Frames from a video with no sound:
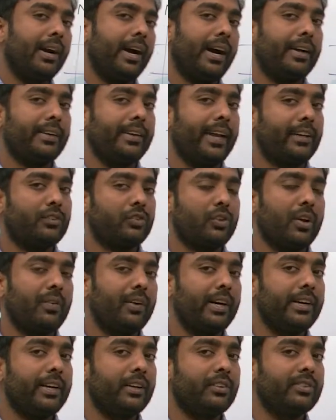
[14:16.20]
and next
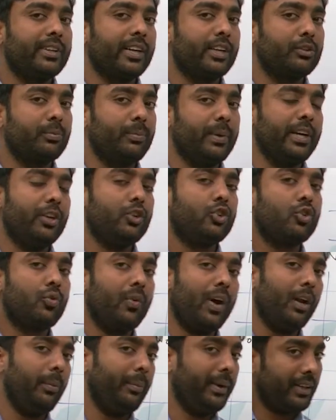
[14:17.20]
level it is 6B,
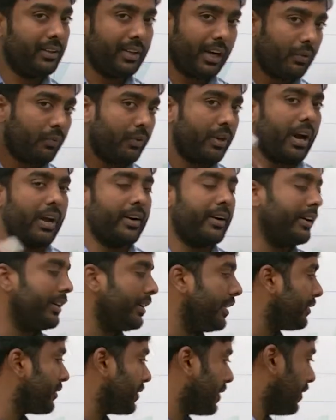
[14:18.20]
12B, that we already
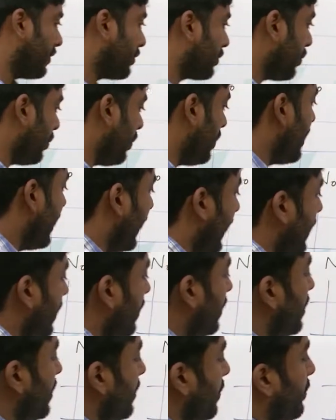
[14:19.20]
discussed. So
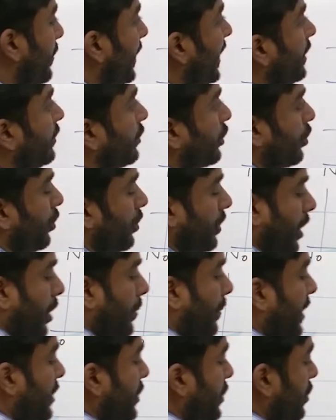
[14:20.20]
here B is equal to how
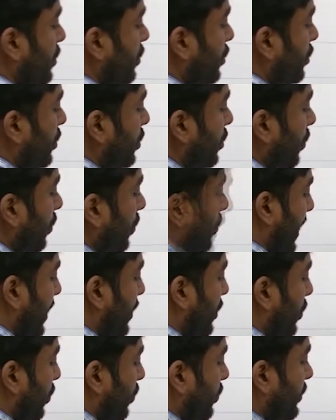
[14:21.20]
much? 2
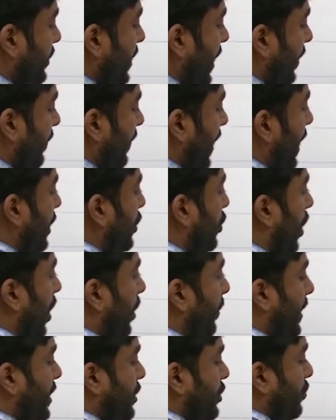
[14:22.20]
into J value how
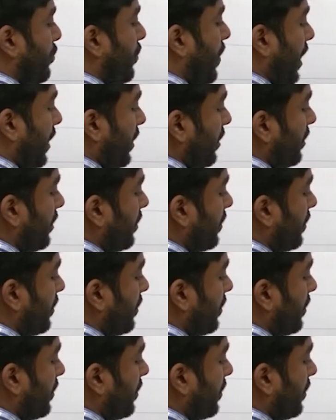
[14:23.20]
much? 1.